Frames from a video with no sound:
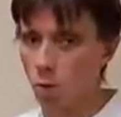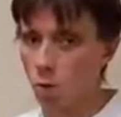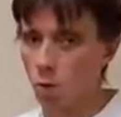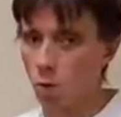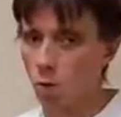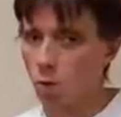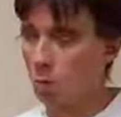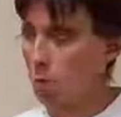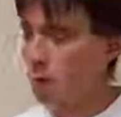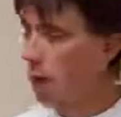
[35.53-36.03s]

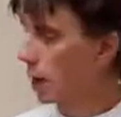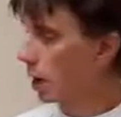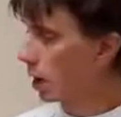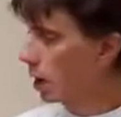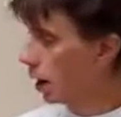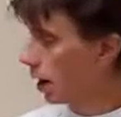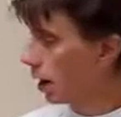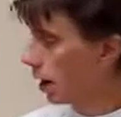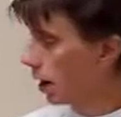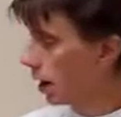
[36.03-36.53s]
we
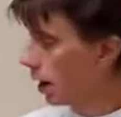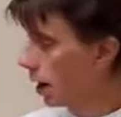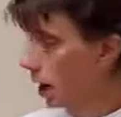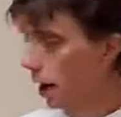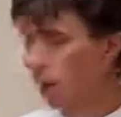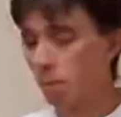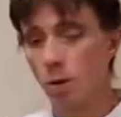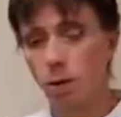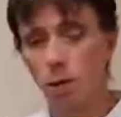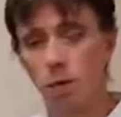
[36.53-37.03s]
may
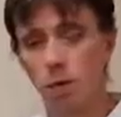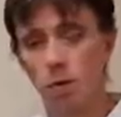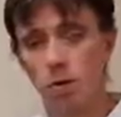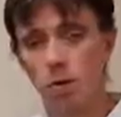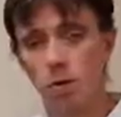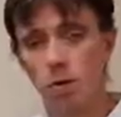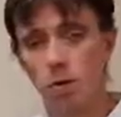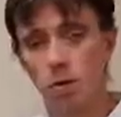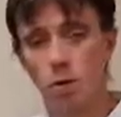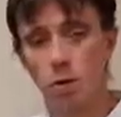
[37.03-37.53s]
not be
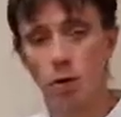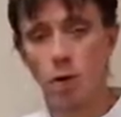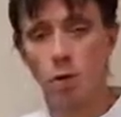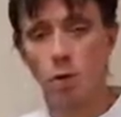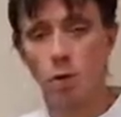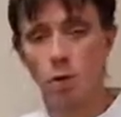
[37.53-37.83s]
able to do that.